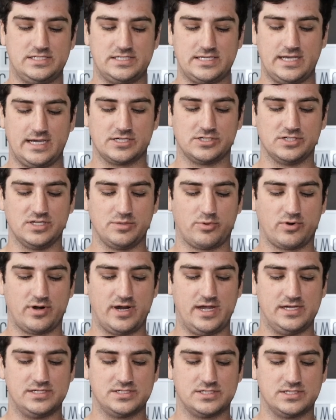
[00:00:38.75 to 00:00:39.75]
it's actually
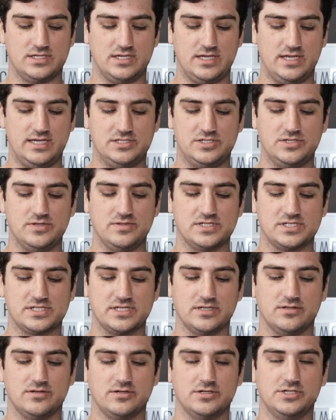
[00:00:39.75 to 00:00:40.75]
pressed into the
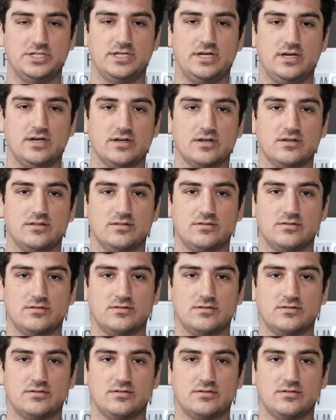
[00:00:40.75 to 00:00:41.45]
cylinder jug.